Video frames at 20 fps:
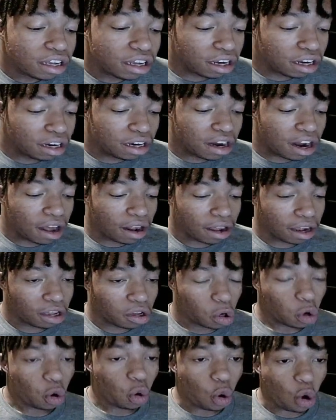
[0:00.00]
Not like,
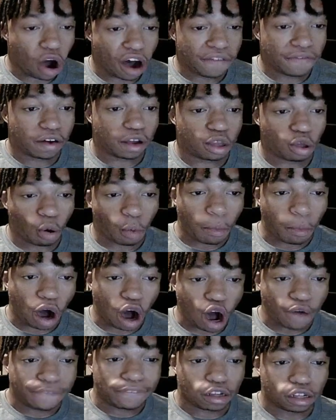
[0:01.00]
oh, I fuck your mom,
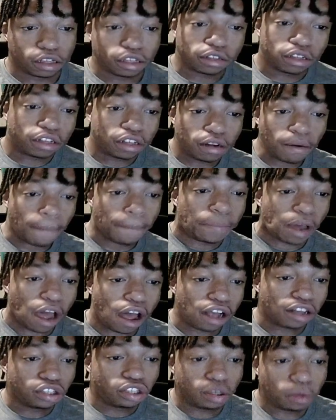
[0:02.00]
fuck her in her
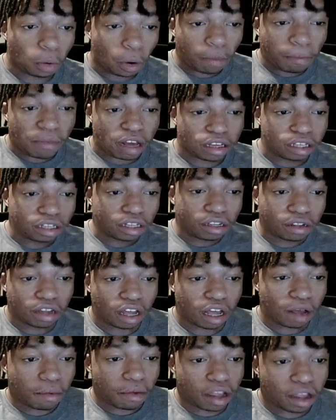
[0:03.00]
bed, she won't make it
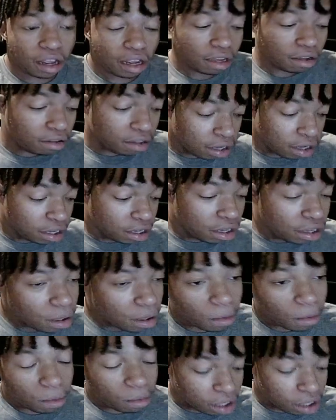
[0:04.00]
clap, clap, clap.
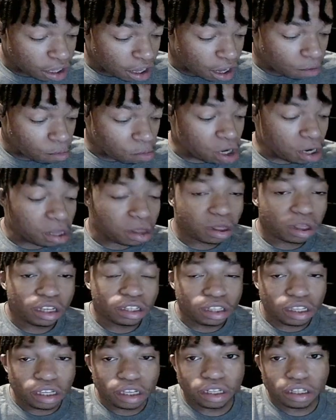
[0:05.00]
Like, I want to
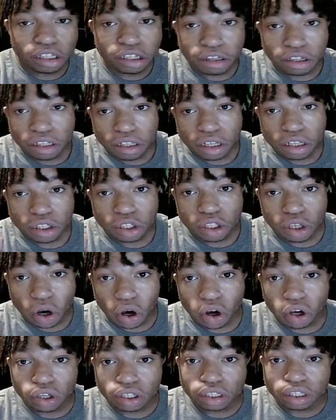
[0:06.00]
listen to
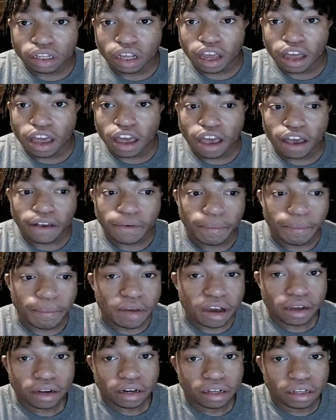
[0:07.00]
songs that have
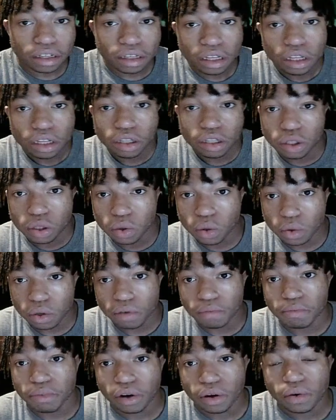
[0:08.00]
meaning to it,
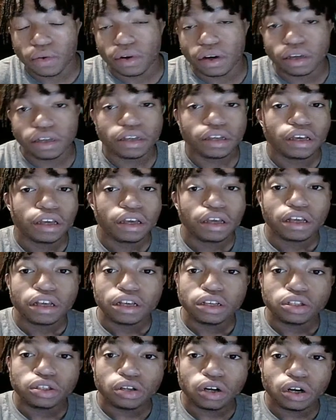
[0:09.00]
bro. Like,
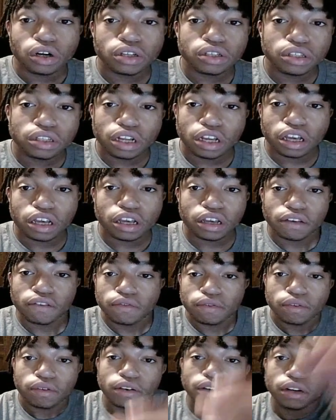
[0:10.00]
songs that have.
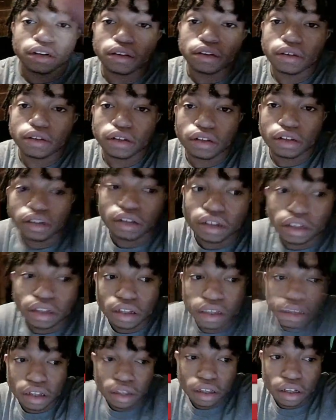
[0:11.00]
Uh,
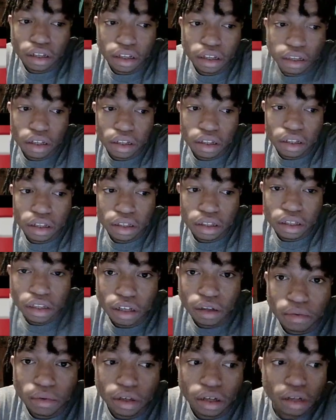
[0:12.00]
is this
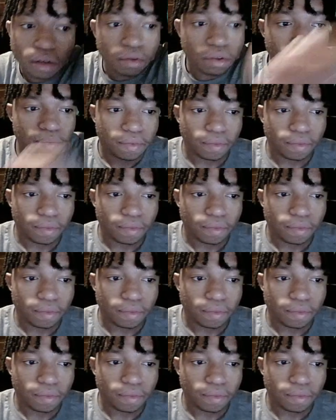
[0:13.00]
camera down?